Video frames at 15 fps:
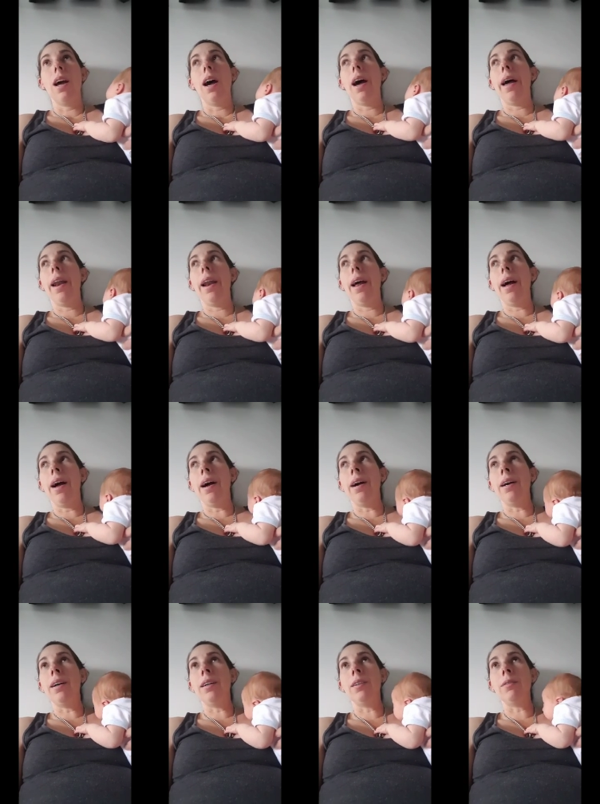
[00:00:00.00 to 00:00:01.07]
At
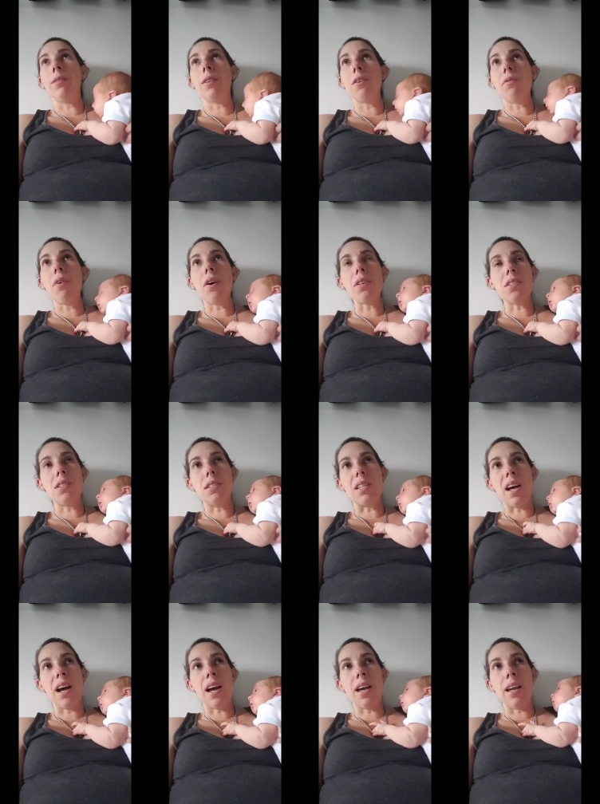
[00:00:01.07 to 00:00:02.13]
the first
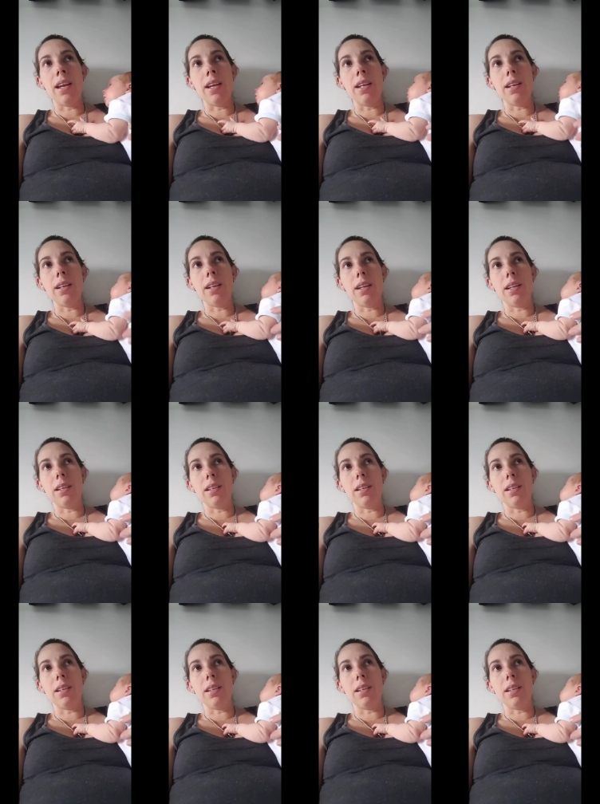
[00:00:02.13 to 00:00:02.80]
day